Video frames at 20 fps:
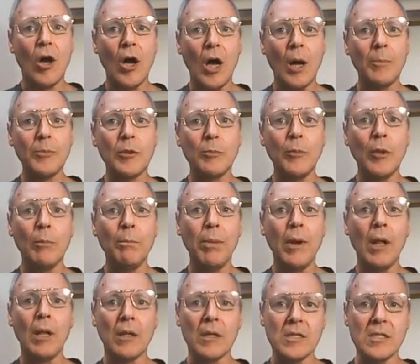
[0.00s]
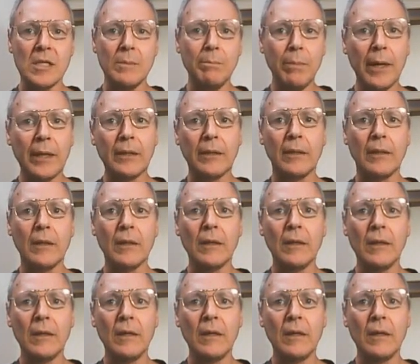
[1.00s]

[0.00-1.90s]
the Optimal Policy button.